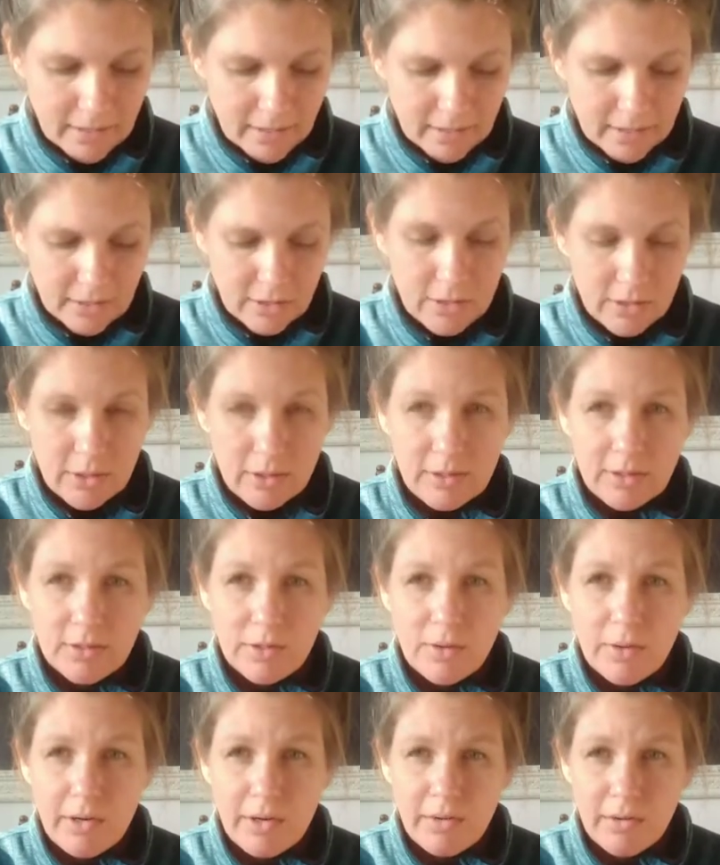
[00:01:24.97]
that's just
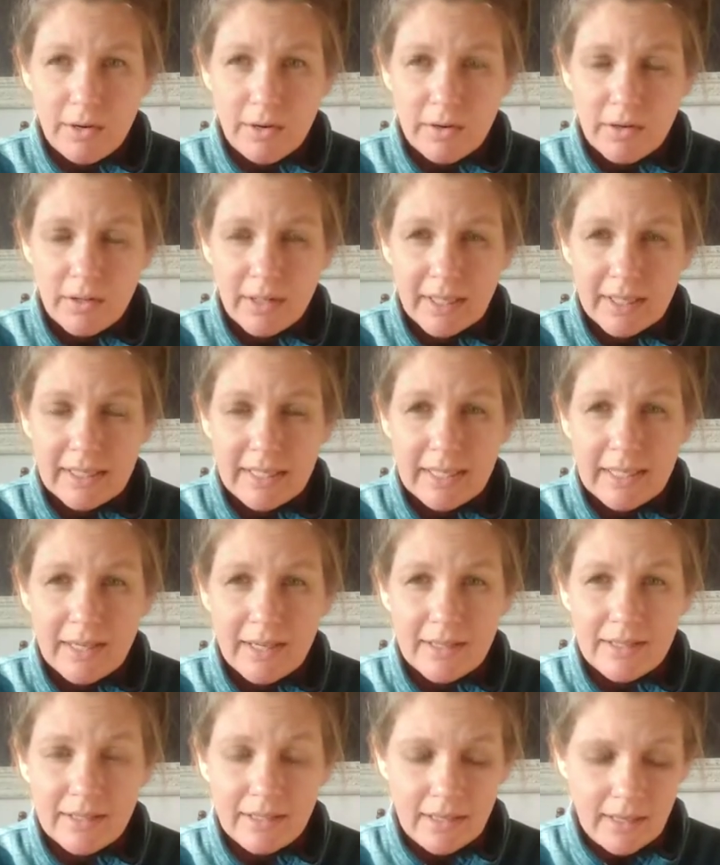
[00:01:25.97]
going around collecting it
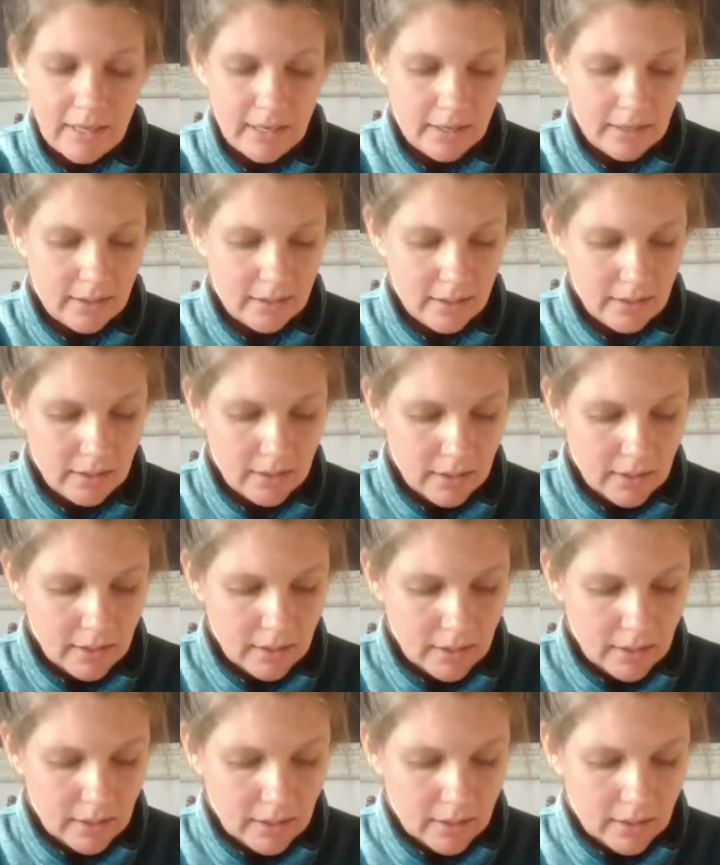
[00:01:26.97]
as I can,
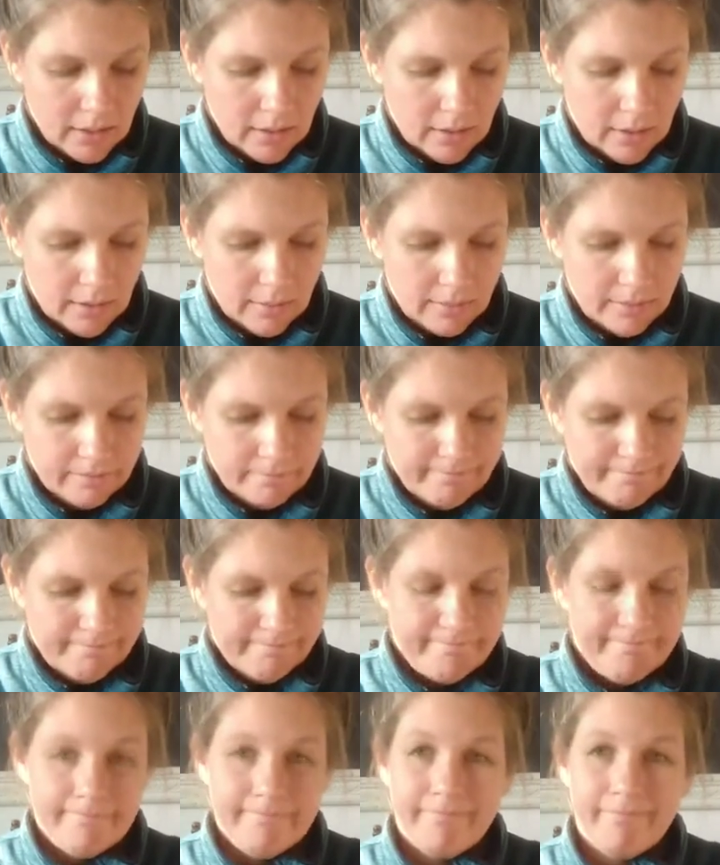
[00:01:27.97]
I'm
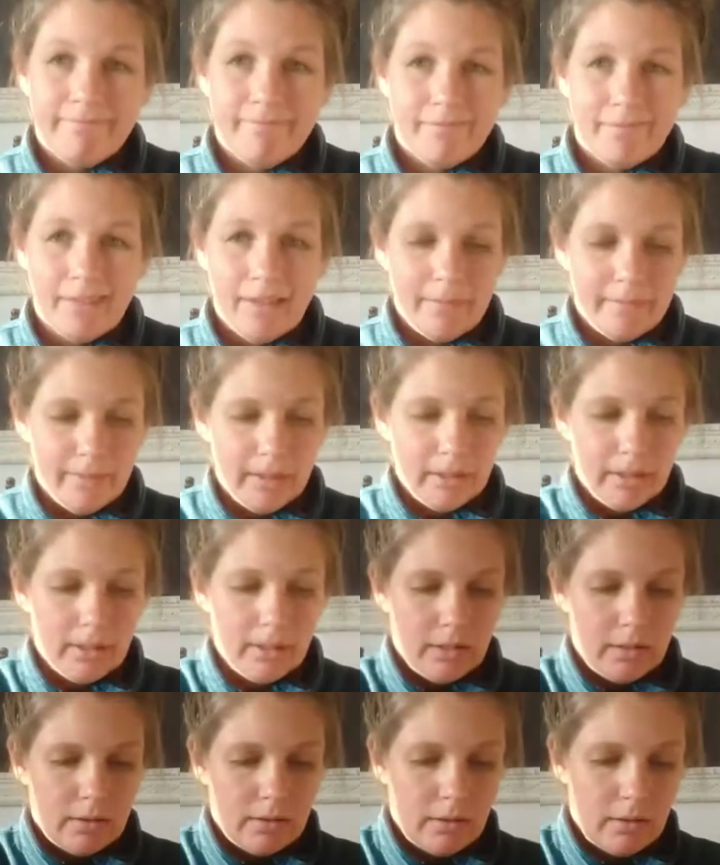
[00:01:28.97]
not
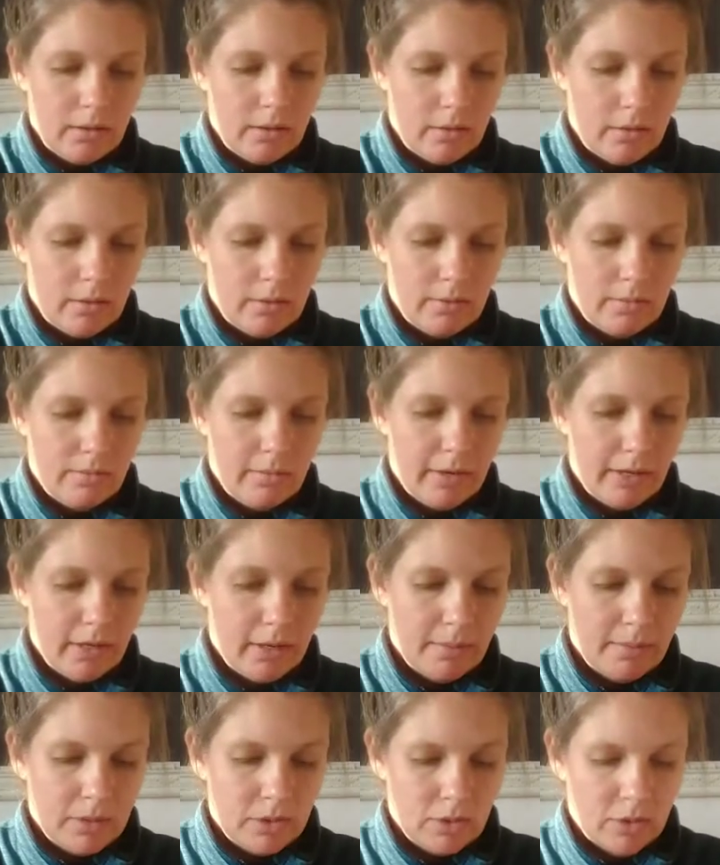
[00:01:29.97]
going to rig
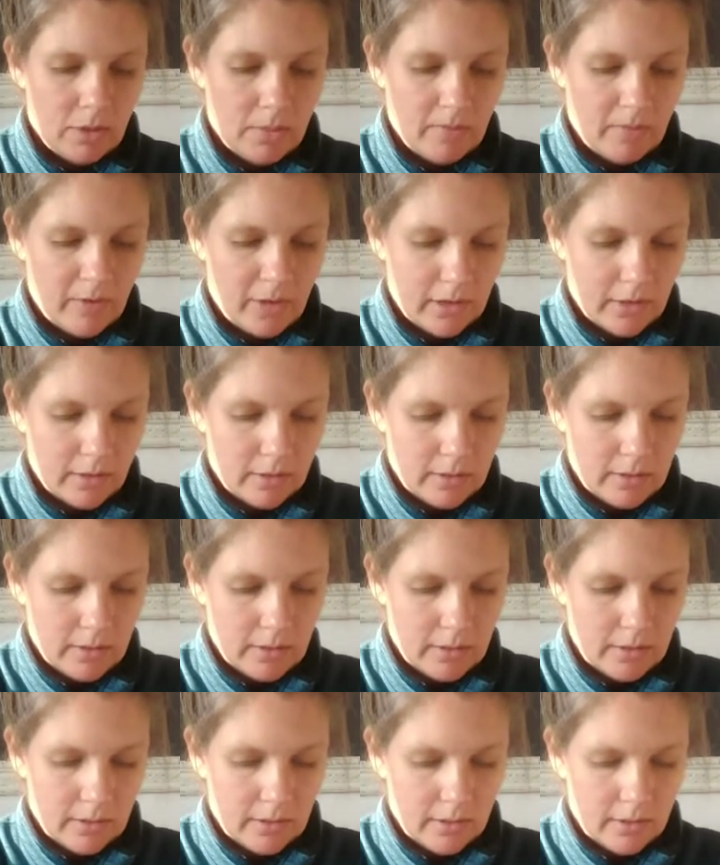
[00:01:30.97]
up a shop vac or
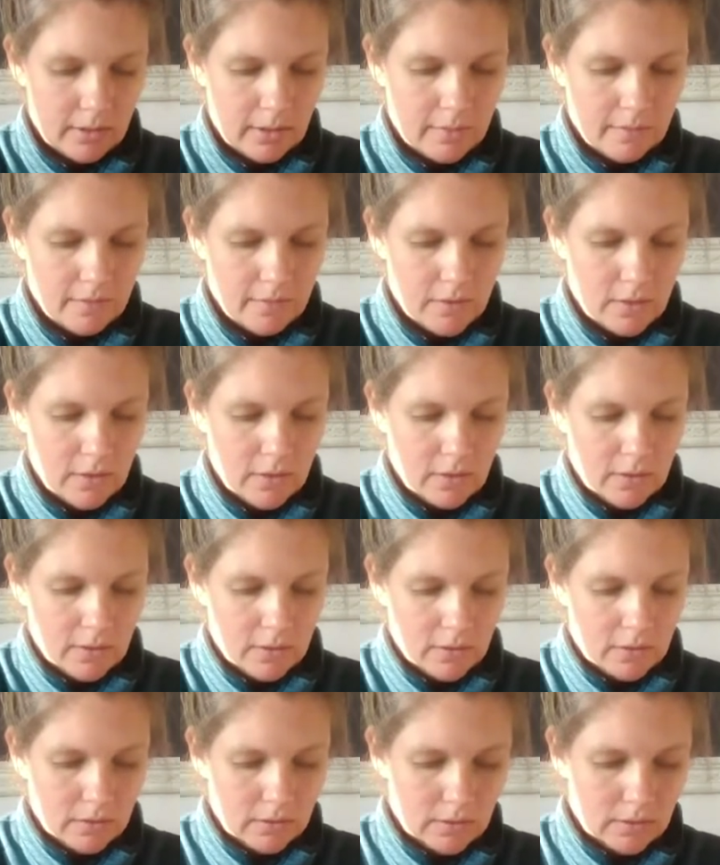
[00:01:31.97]
anything like that.
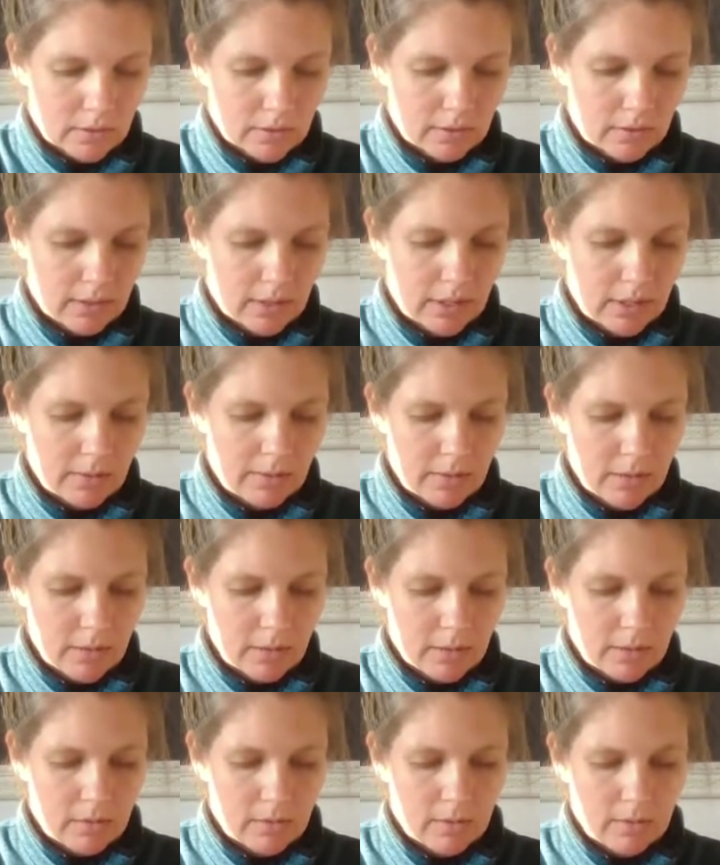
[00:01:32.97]
So what I am going
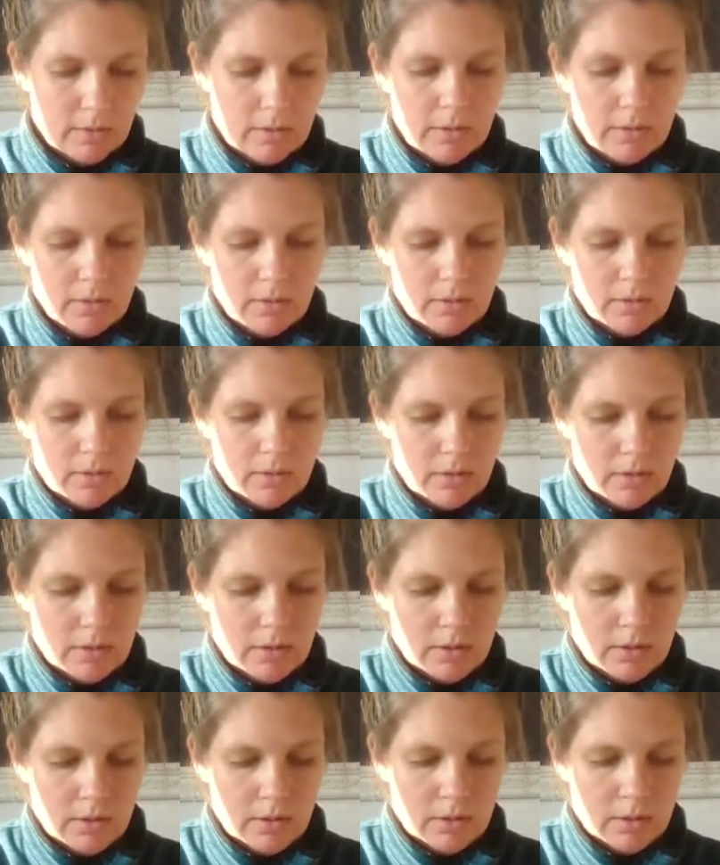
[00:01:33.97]
to do,
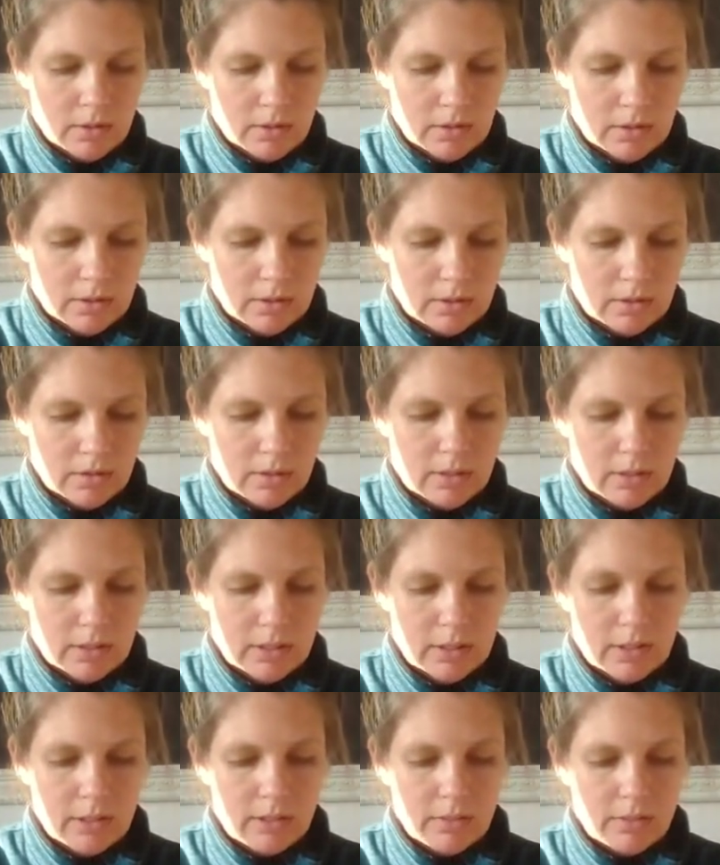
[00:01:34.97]
so you can
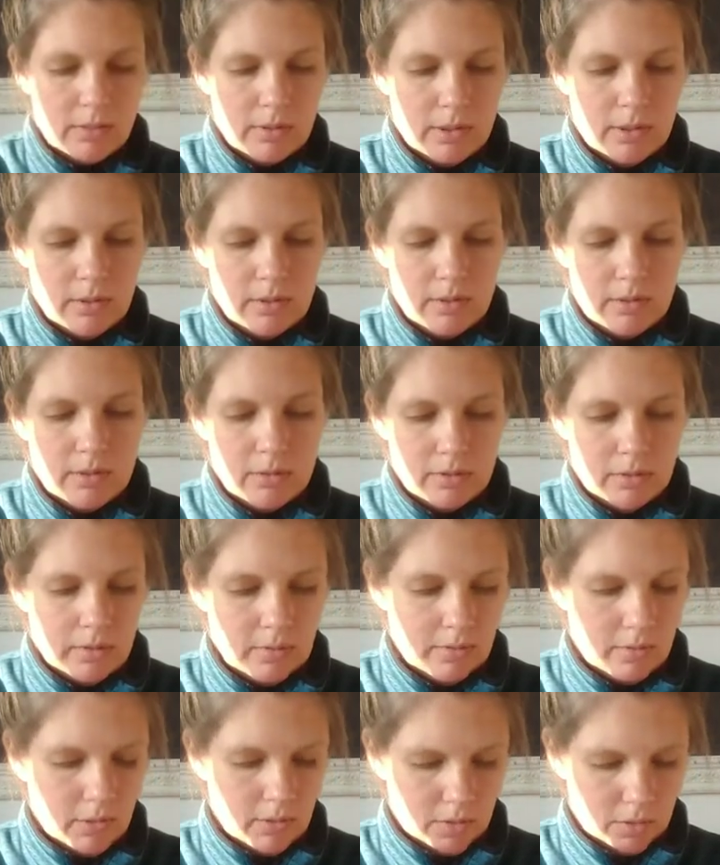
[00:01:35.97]
see this one
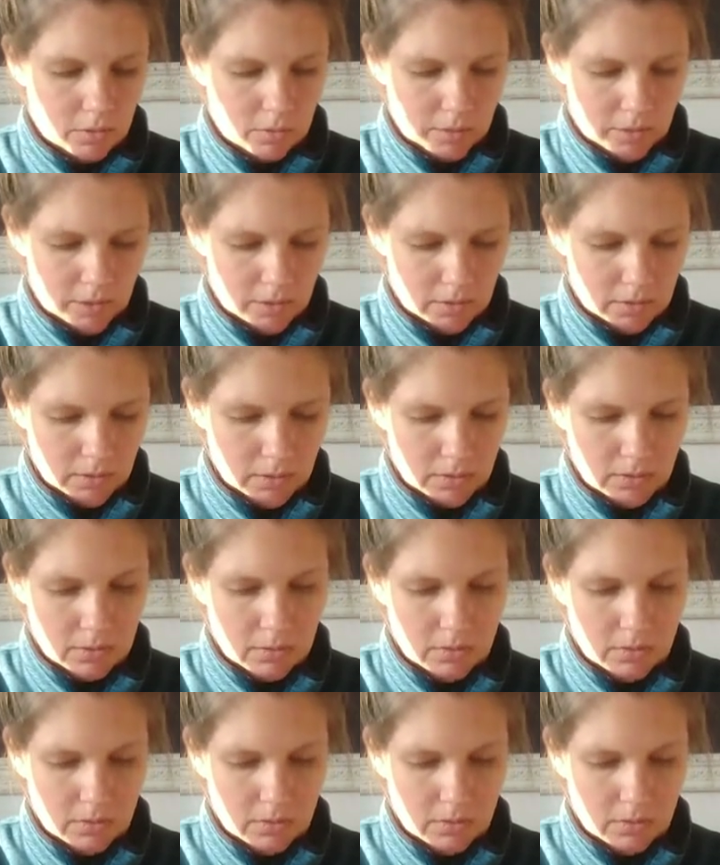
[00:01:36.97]
they've all opened.